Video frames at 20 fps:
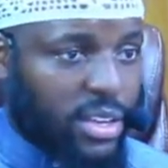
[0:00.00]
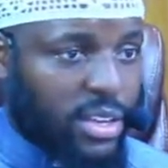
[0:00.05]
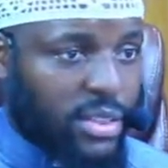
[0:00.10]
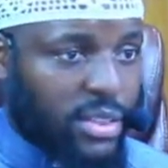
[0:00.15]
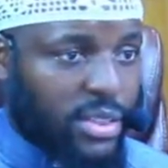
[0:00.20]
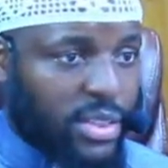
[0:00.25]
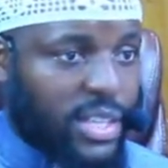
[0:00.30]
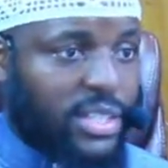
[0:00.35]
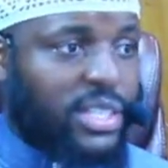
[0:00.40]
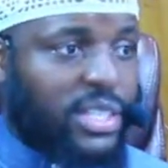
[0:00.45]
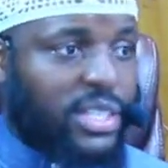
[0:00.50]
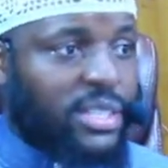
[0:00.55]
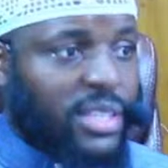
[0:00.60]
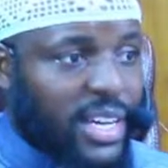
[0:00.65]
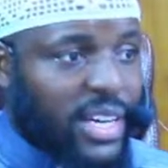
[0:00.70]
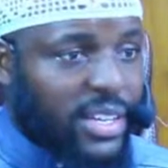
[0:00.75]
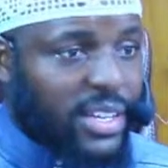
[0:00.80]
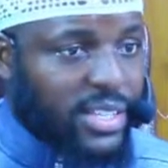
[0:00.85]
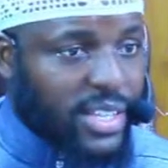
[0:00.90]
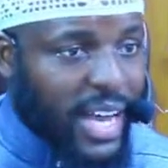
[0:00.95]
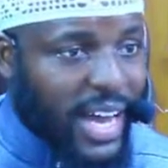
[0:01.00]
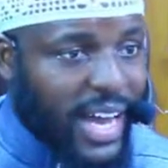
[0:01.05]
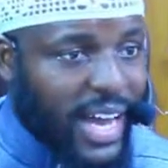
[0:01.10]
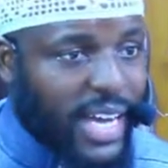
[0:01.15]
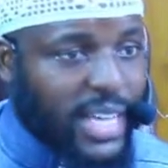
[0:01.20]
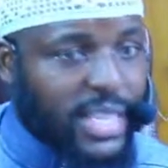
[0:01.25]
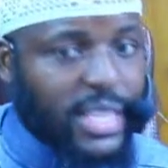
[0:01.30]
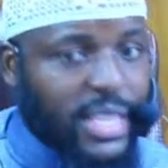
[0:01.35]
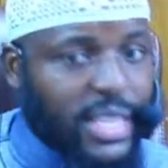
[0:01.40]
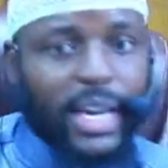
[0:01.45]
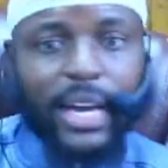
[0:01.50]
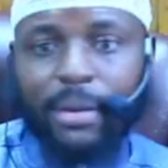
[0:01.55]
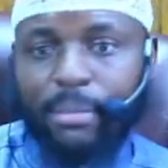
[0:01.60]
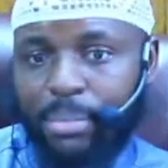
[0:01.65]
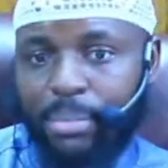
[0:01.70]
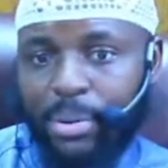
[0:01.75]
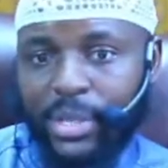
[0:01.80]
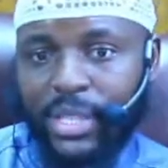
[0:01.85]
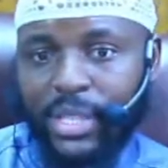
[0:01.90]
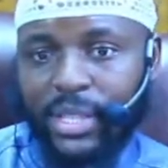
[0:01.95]
there's adab,
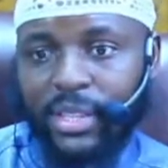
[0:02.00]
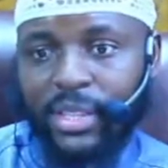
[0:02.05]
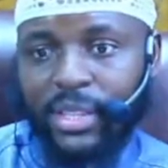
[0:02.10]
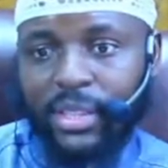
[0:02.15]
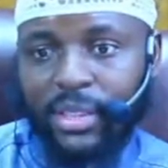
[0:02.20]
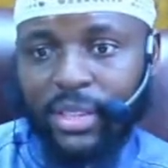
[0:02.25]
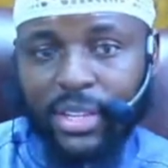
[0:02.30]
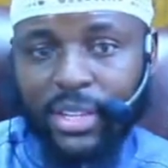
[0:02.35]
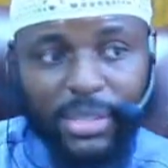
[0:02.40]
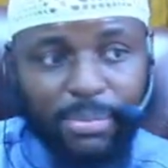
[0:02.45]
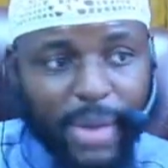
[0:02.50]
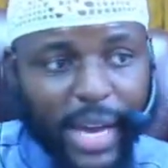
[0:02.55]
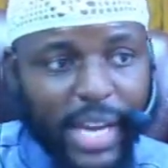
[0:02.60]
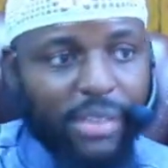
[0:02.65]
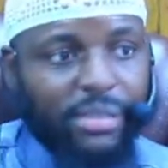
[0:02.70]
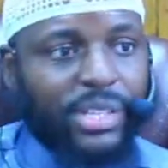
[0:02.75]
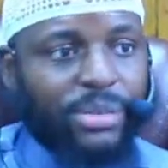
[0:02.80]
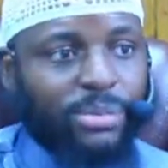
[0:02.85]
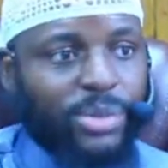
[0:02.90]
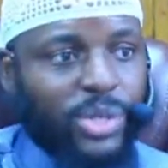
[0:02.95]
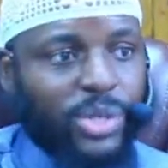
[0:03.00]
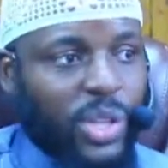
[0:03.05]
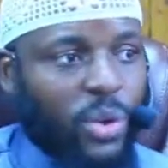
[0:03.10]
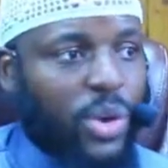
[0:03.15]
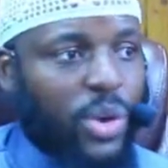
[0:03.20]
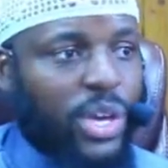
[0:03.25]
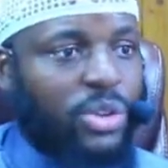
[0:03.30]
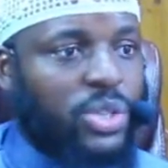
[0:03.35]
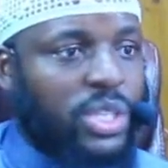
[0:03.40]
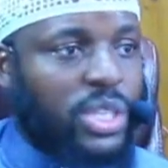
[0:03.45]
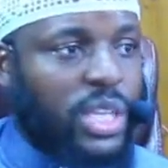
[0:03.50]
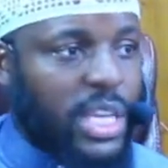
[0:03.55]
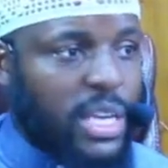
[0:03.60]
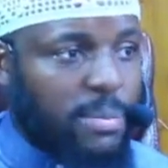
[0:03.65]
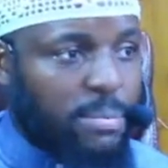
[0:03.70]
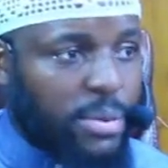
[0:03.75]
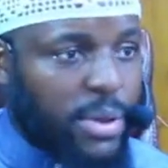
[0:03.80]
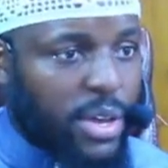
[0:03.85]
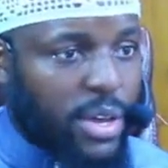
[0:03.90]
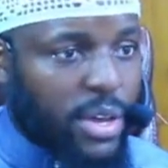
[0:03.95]
there's mannerisms in the way you sleep.
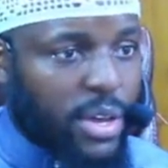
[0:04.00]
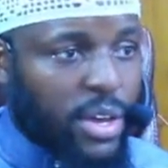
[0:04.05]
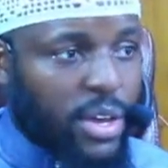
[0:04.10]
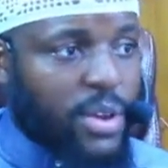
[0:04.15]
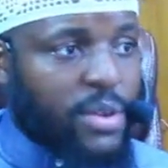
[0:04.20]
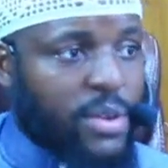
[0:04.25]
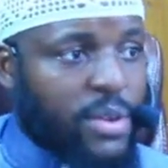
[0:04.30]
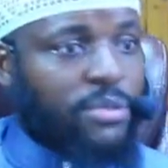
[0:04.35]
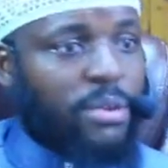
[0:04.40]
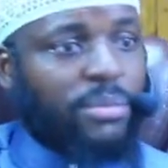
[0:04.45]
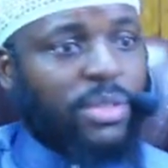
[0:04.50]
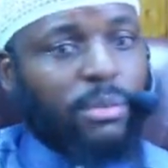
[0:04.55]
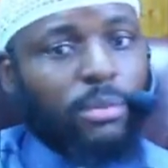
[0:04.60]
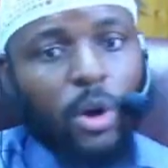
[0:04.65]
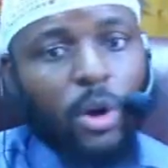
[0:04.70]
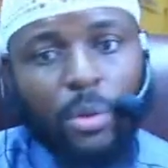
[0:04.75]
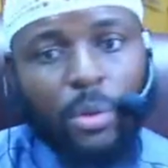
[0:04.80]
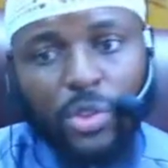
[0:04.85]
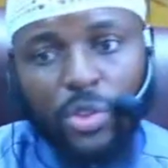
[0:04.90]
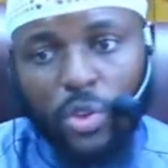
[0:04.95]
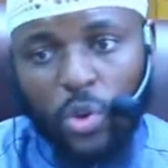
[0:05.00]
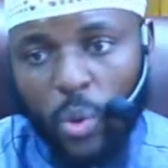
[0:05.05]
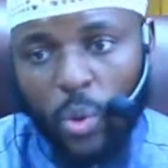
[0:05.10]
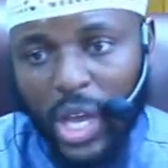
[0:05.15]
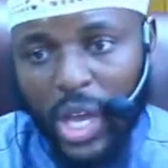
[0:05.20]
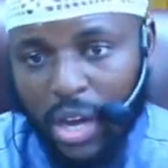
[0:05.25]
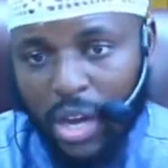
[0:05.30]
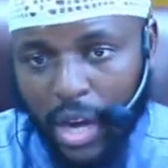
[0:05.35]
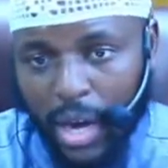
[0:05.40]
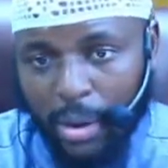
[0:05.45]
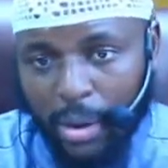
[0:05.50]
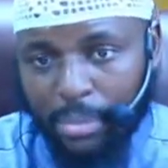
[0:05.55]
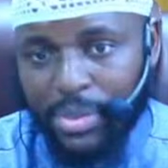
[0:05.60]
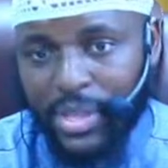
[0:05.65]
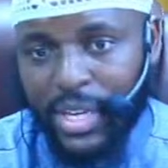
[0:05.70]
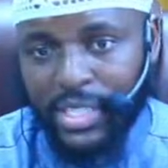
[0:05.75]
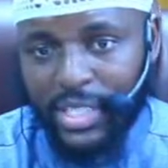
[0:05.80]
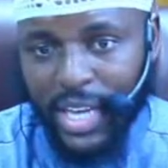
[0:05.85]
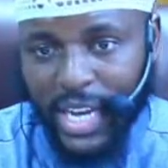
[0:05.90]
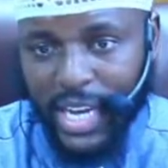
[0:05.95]
From the moment you wake up, there's
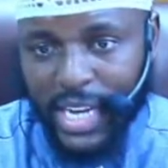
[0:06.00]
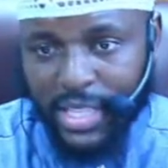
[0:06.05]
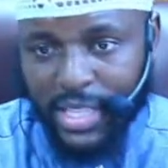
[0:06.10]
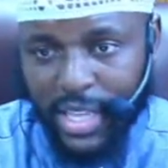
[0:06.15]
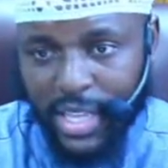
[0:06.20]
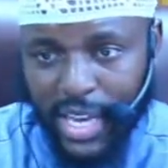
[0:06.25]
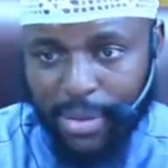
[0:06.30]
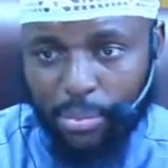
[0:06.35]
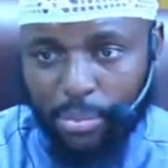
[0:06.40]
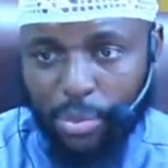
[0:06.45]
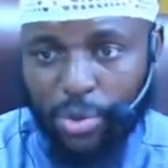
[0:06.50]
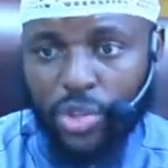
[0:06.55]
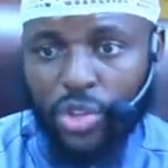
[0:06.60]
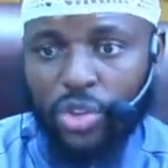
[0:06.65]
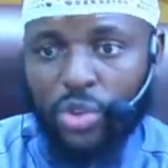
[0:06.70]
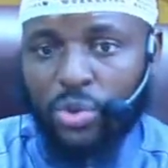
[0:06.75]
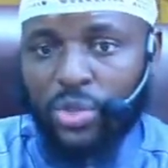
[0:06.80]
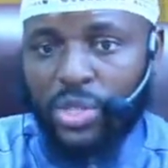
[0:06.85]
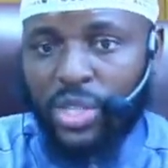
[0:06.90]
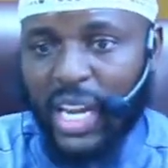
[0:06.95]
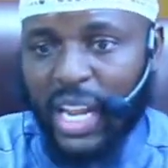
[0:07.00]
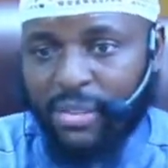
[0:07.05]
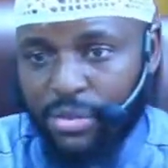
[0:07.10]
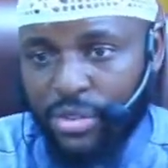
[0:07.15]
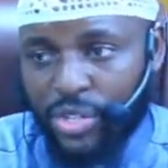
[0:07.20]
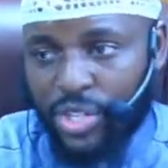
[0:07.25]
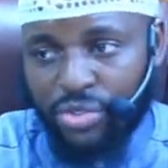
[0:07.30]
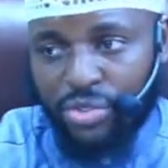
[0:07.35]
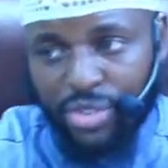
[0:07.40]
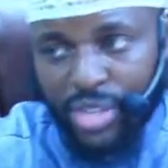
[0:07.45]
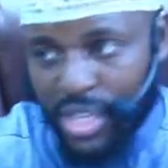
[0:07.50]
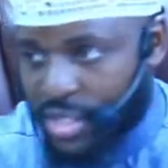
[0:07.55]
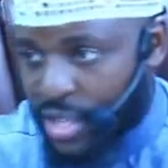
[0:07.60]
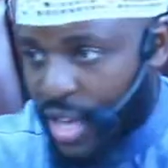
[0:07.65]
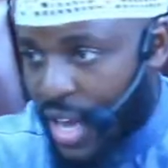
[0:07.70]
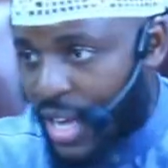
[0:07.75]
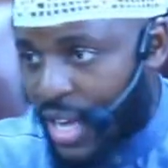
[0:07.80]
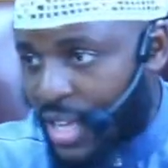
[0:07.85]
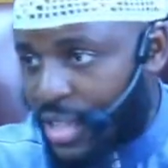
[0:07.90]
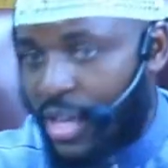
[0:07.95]
adab. When you use the lavatory, there's
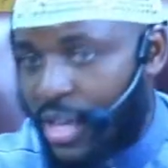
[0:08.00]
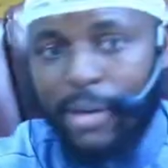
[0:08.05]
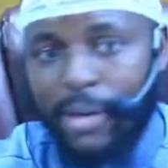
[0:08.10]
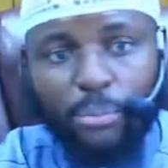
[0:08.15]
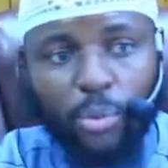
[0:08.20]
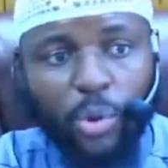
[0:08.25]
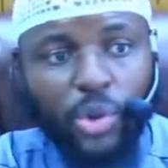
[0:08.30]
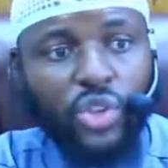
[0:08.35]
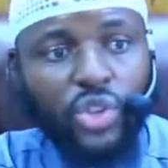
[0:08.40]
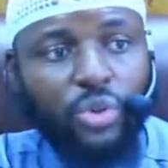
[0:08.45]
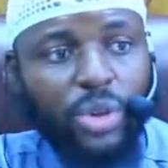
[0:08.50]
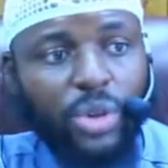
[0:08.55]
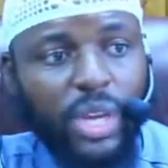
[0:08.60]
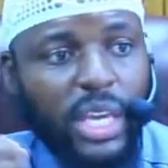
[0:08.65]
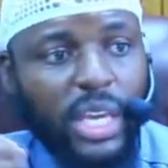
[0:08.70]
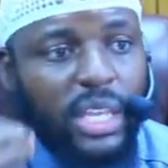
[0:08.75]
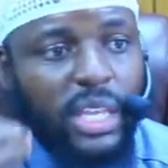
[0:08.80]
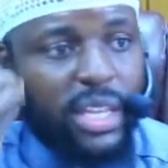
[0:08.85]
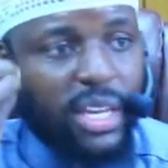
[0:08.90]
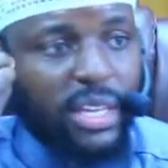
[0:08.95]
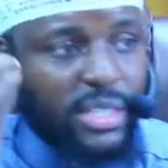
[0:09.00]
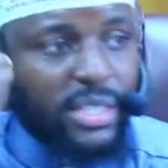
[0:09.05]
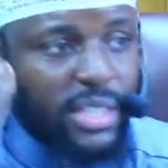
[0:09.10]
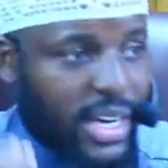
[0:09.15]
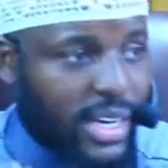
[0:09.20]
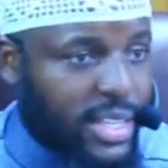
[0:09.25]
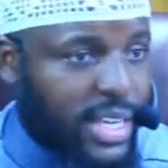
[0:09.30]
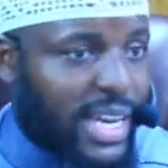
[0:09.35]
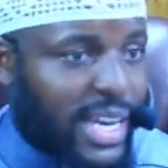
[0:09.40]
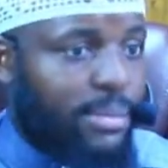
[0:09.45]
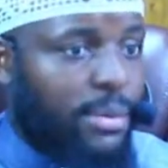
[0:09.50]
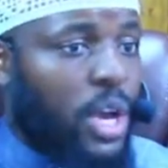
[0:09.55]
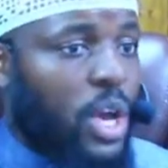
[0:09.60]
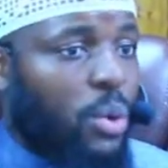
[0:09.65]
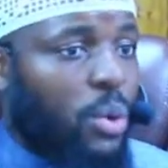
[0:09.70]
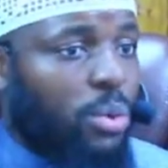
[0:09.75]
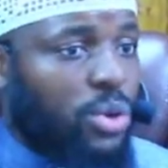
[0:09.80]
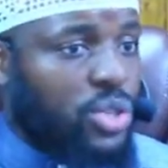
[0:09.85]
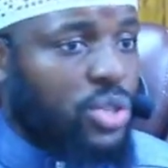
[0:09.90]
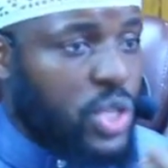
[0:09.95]
adab. When you eat, there's adab.
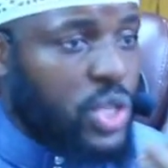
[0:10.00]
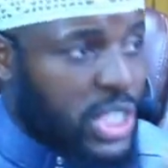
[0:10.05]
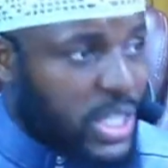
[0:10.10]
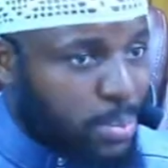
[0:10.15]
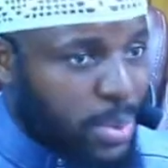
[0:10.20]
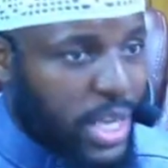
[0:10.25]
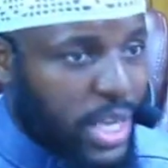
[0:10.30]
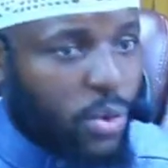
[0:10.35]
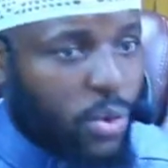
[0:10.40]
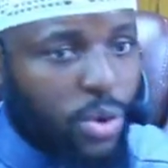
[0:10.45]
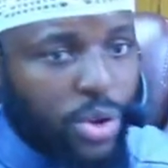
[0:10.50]
When you speak, when